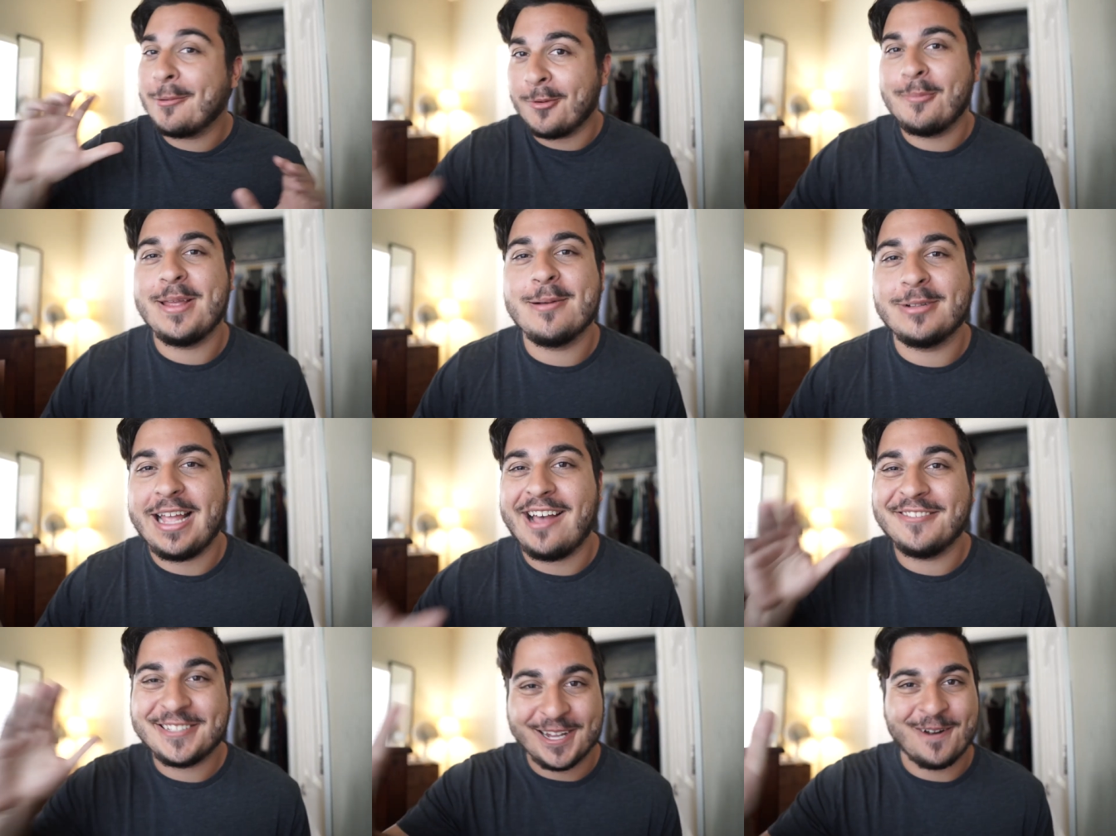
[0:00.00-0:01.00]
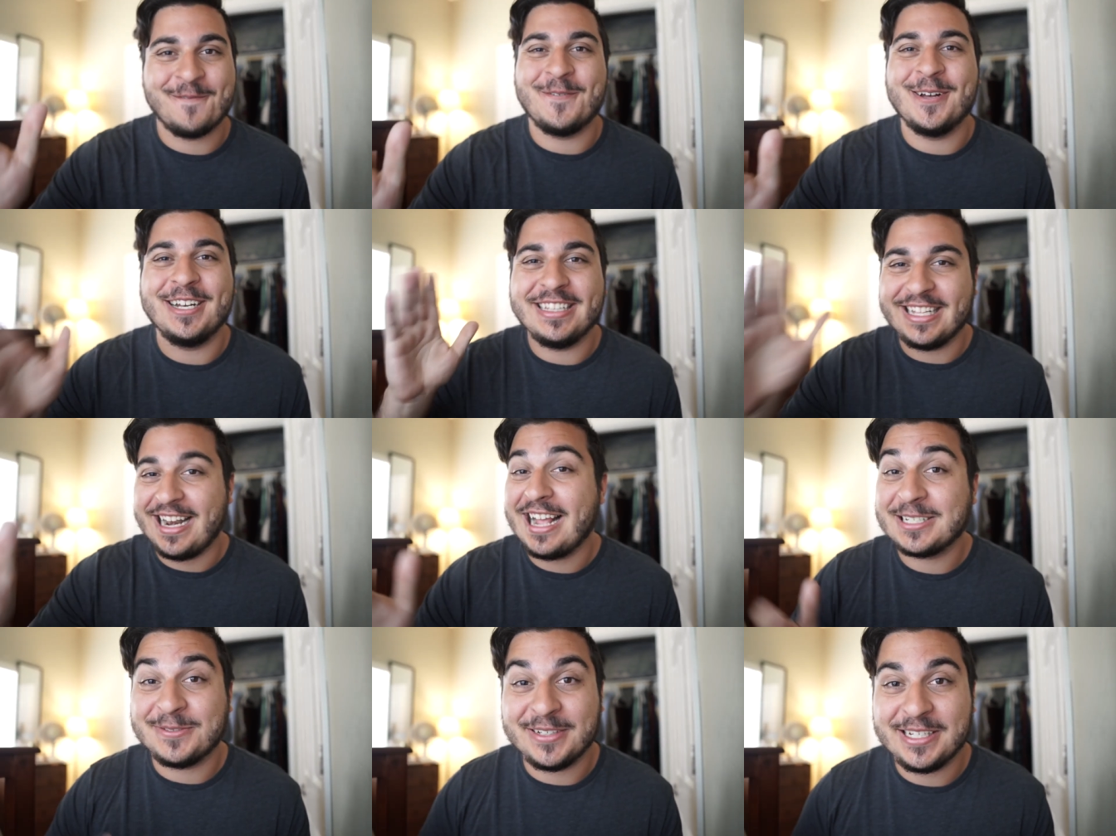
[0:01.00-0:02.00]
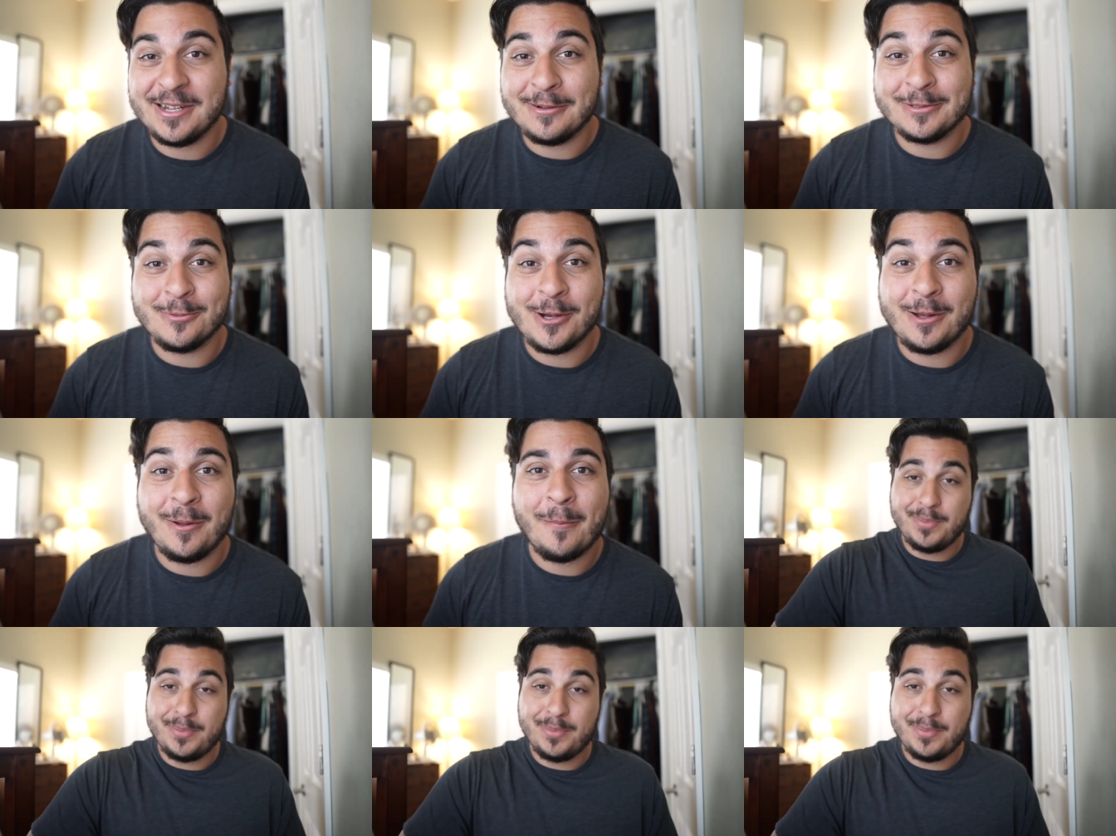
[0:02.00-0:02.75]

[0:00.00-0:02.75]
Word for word: and we'll be able to have a ton of fun in the next video as well.